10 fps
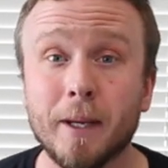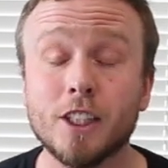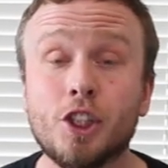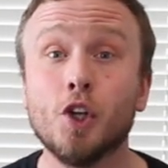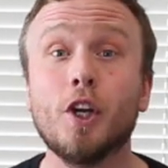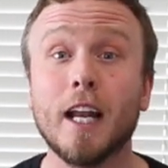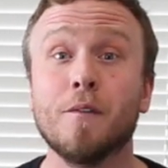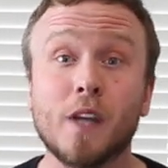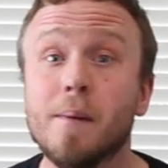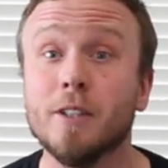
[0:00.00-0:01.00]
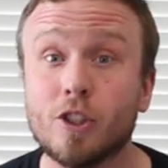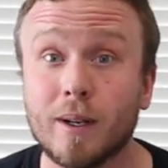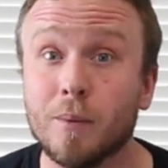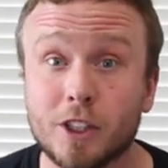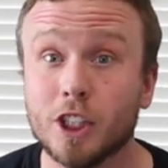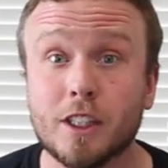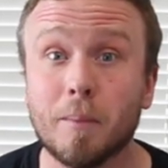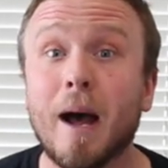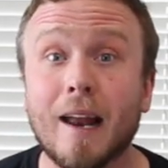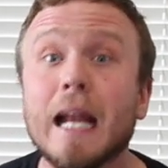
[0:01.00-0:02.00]
because you could have chemistry with just
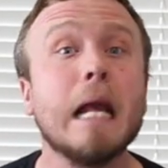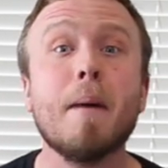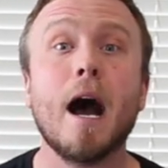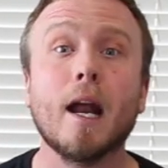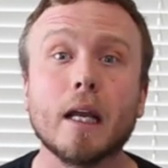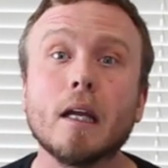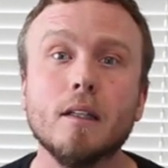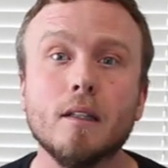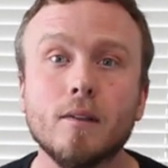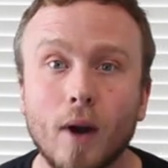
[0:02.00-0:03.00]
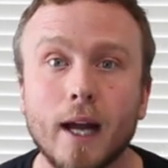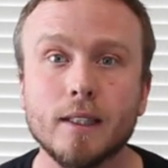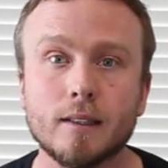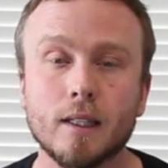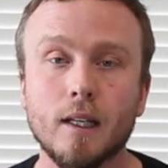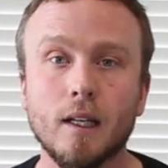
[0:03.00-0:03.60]
about anybody, right?